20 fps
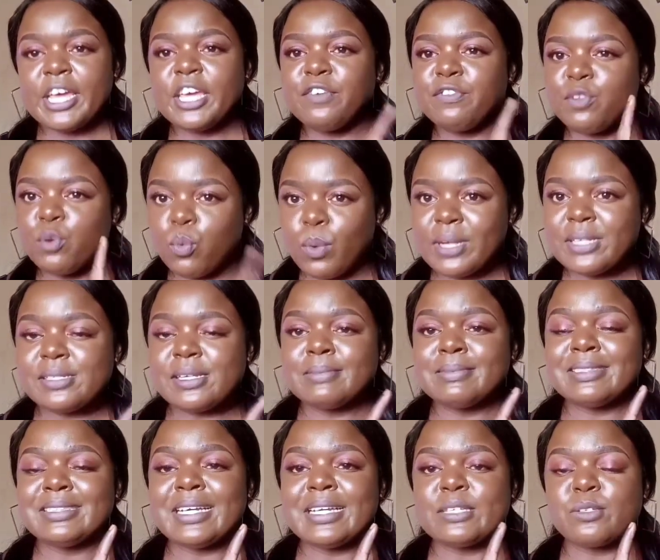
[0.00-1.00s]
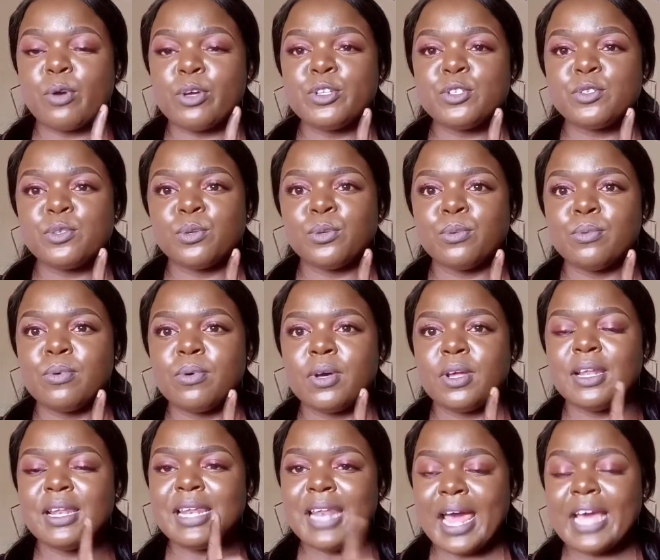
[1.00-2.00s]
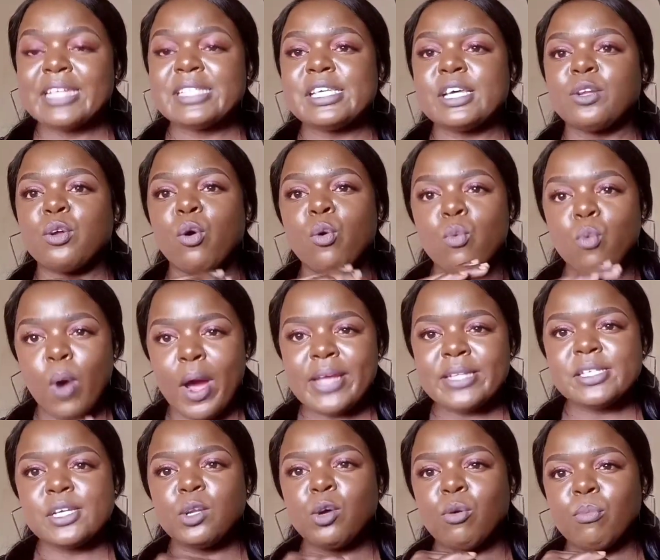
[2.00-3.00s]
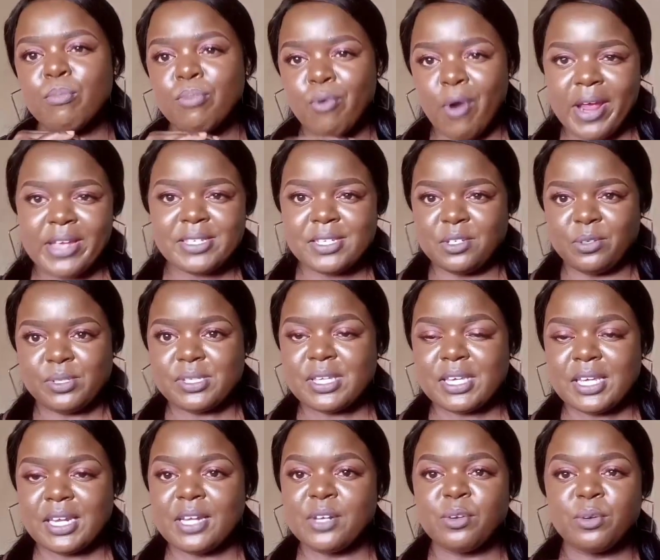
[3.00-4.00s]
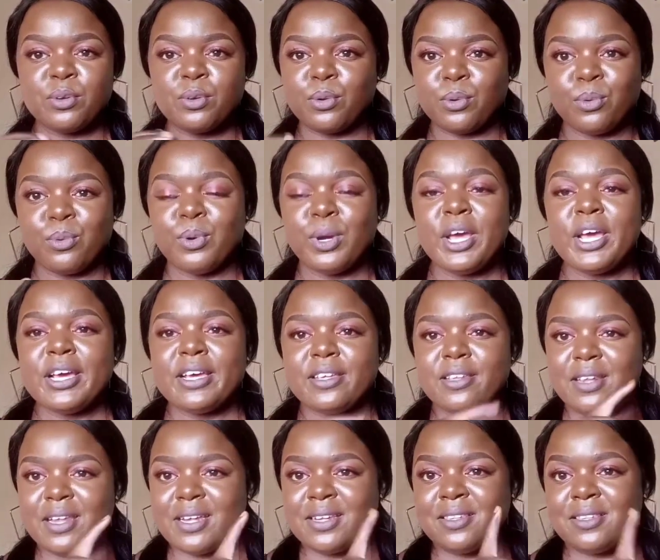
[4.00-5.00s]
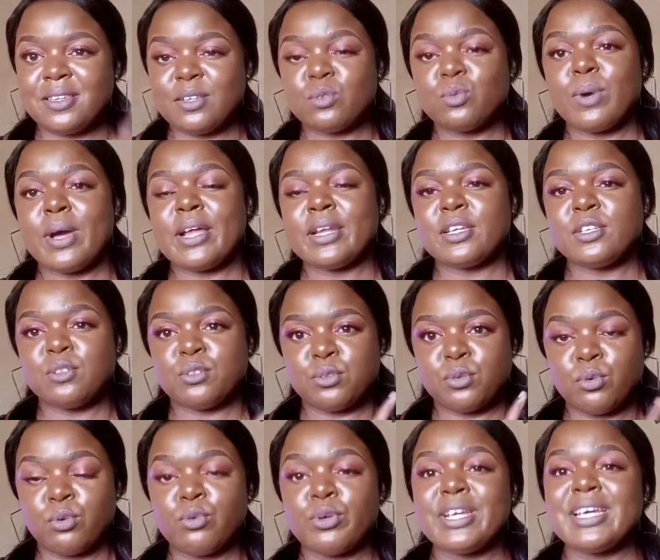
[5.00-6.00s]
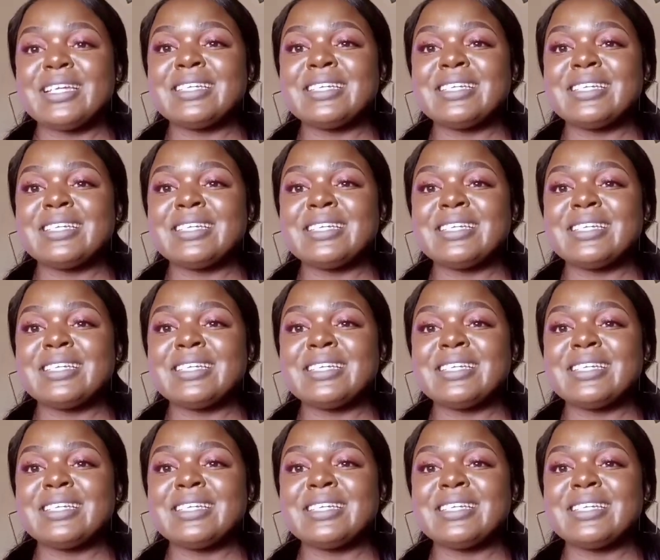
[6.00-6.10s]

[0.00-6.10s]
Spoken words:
if you want something that is going to lighten or whiten or brighten your skin, I don't know, like, this one is also good.